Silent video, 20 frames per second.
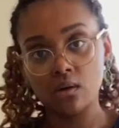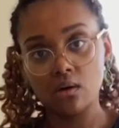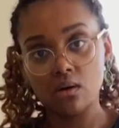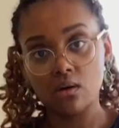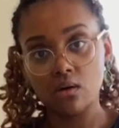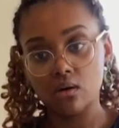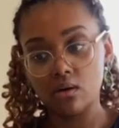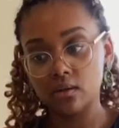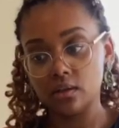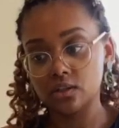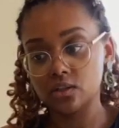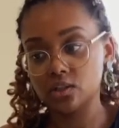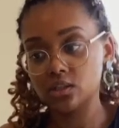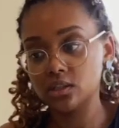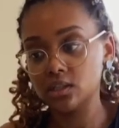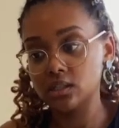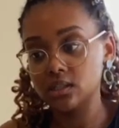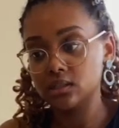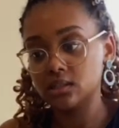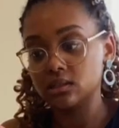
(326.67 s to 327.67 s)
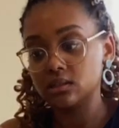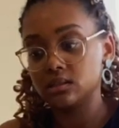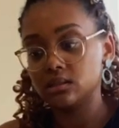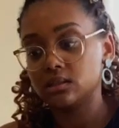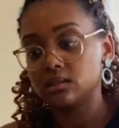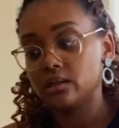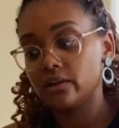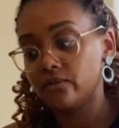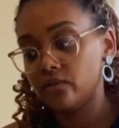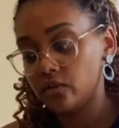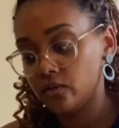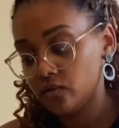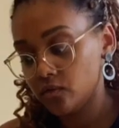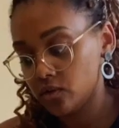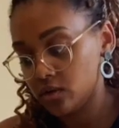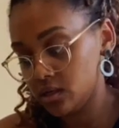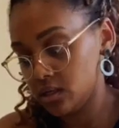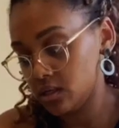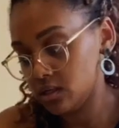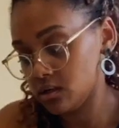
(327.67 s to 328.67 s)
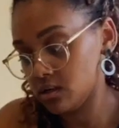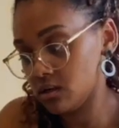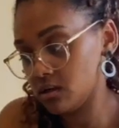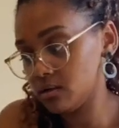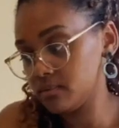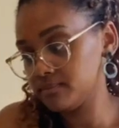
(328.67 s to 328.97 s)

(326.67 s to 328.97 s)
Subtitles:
all this cheese and stuff over here.